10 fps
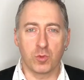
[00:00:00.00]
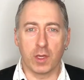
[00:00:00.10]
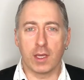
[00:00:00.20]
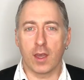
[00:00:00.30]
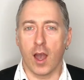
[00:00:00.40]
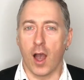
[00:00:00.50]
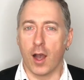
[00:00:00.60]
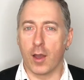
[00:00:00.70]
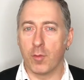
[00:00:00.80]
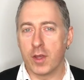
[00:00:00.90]
week,
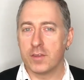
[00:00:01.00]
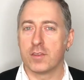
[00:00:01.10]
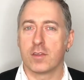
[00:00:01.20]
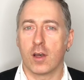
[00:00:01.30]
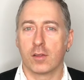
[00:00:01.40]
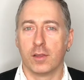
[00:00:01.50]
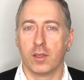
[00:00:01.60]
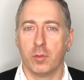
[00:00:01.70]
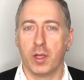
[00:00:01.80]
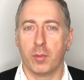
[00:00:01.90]
I wanted to talk a
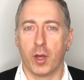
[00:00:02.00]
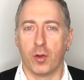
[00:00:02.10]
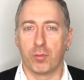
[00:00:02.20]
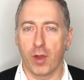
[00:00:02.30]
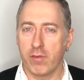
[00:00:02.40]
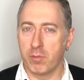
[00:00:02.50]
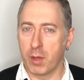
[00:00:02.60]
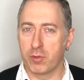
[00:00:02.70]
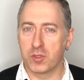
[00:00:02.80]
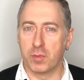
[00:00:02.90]
little bit about private
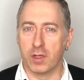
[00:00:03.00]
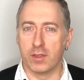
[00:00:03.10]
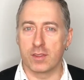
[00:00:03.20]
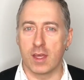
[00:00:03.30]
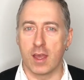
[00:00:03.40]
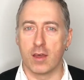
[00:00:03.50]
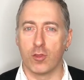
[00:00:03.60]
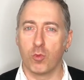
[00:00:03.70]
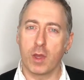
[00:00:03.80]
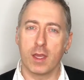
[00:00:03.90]
members' bills and
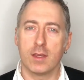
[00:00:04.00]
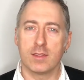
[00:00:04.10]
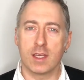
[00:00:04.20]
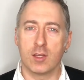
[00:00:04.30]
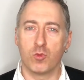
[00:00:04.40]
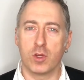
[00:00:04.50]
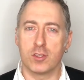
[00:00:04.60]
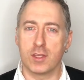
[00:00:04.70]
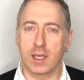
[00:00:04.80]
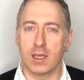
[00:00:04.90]
the ways in
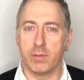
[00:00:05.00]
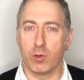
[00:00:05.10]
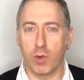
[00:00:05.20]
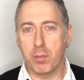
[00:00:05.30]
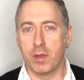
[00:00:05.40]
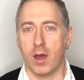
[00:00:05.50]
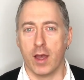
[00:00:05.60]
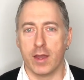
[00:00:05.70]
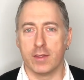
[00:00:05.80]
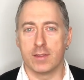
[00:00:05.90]
which they can be
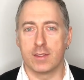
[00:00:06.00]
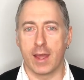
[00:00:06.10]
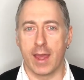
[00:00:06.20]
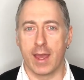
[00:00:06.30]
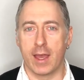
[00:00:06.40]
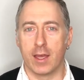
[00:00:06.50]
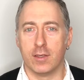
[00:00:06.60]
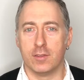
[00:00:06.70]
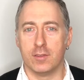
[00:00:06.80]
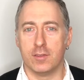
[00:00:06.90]
weaponized.
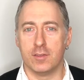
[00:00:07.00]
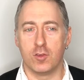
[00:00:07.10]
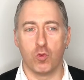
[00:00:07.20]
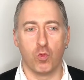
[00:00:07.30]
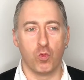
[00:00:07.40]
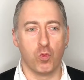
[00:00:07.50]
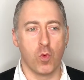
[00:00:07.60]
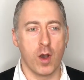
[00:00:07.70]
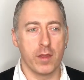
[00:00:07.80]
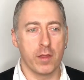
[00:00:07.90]
And
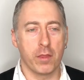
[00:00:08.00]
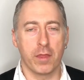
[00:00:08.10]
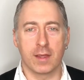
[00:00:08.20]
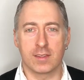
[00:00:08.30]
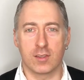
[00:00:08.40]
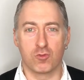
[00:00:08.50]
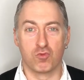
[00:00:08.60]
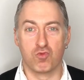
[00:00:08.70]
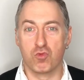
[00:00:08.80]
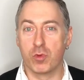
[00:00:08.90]
one of the things that is
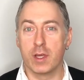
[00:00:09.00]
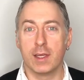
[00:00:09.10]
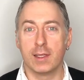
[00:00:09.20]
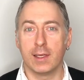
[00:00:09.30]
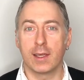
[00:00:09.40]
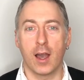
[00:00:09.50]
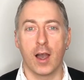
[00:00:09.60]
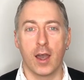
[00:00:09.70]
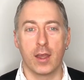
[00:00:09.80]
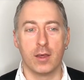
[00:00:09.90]
really
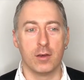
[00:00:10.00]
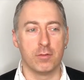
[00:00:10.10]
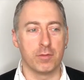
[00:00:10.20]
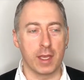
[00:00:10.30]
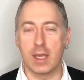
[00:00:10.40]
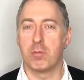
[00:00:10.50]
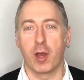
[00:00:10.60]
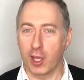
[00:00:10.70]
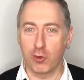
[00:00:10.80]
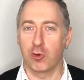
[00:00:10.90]
kind of in
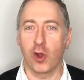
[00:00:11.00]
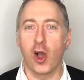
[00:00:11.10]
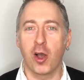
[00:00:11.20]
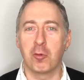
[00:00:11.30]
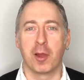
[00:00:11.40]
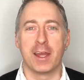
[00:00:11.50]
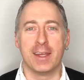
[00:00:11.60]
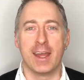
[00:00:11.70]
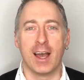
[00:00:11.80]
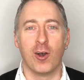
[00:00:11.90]
my craw right
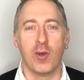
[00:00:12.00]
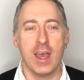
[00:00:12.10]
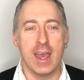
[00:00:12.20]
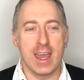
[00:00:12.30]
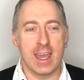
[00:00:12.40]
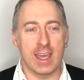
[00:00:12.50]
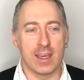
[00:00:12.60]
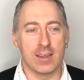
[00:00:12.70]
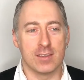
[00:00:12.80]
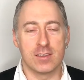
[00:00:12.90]
now
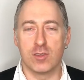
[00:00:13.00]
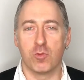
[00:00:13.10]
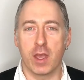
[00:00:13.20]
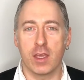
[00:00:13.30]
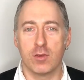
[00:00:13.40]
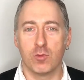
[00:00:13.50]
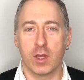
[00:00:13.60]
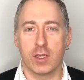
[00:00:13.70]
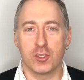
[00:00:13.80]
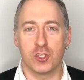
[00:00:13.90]
is the way in
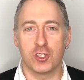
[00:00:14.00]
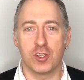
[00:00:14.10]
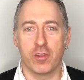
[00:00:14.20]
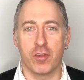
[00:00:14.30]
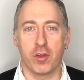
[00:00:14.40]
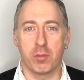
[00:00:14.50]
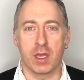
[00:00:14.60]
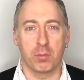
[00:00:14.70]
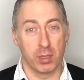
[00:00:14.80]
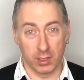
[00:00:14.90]
which they're
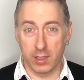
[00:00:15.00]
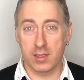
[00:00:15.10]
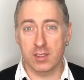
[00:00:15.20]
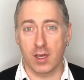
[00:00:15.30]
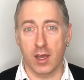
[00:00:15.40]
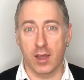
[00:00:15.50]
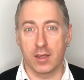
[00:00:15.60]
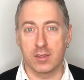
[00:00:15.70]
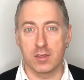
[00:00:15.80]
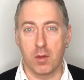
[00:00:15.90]
being
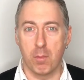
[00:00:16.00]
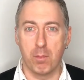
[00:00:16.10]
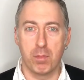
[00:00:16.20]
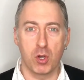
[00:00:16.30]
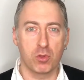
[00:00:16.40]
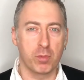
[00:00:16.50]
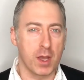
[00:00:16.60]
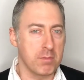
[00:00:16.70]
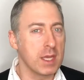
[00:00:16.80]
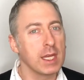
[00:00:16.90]
politicized both
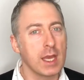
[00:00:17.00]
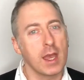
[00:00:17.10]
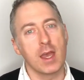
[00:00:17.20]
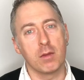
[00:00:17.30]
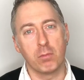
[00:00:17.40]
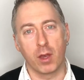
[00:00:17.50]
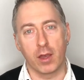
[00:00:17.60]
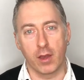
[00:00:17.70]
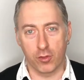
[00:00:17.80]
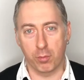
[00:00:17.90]
by media and by
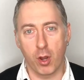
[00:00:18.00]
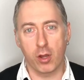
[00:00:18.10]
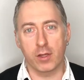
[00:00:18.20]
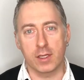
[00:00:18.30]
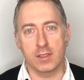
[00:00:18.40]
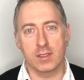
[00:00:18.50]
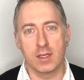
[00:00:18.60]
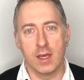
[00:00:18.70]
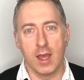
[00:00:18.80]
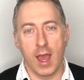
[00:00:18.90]
other
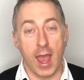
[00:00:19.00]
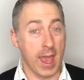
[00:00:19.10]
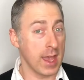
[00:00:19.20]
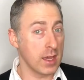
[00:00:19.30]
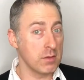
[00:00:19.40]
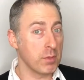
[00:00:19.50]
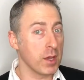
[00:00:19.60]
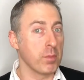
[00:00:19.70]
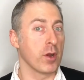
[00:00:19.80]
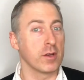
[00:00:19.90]
parties, and by
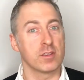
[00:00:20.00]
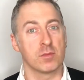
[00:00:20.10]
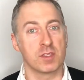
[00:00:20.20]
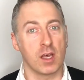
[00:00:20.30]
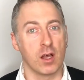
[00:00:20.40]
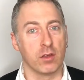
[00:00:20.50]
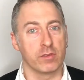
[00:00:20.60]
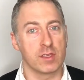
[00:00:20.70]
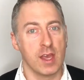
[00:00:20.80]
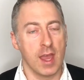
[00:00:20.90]
parties themselves.